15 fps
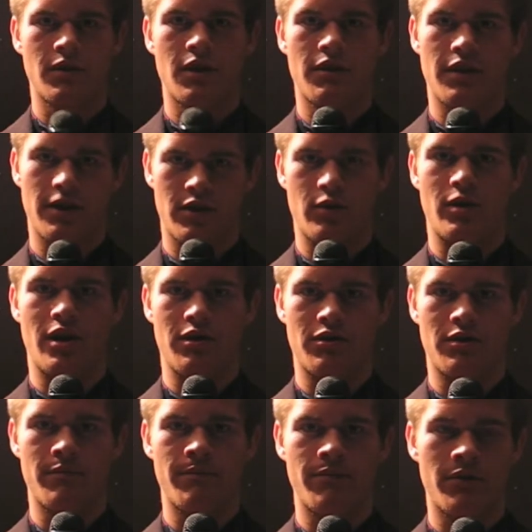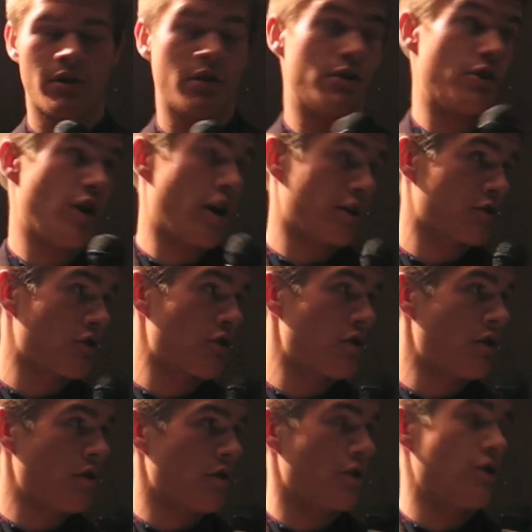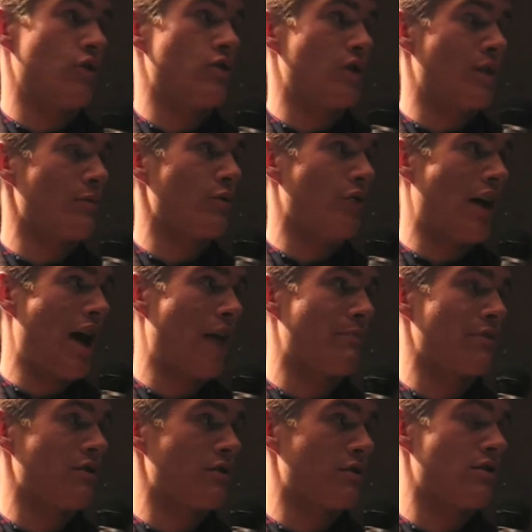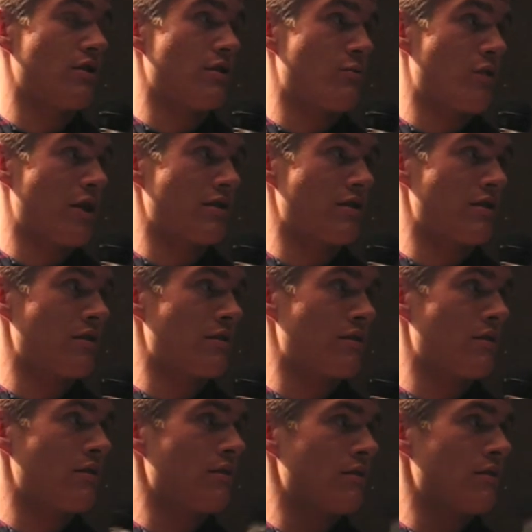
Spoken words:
Thank you, Nathan. Doctor, can you tell me what happened to the president?